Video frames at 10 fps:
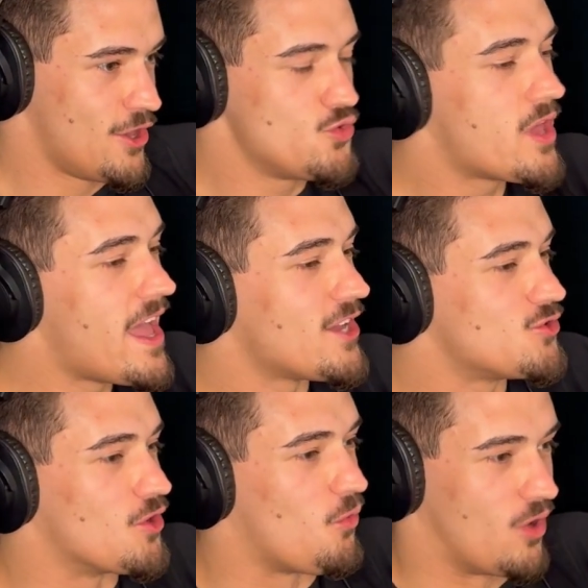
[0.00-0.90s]
you can't
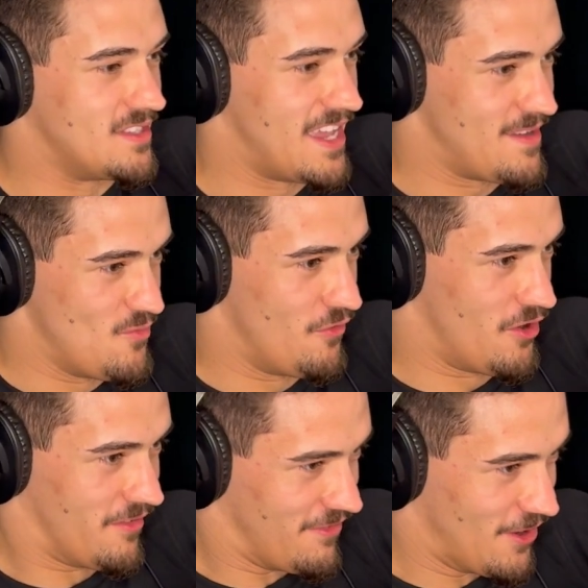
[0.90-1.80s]
shoot a one take movie
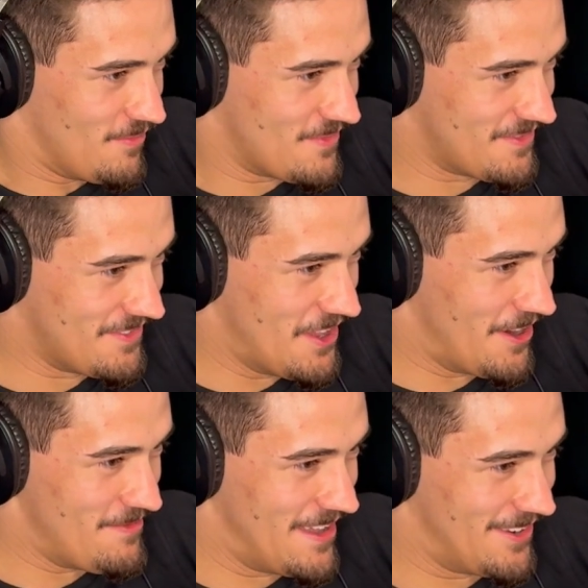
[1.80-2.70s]
on film. You know what I mean?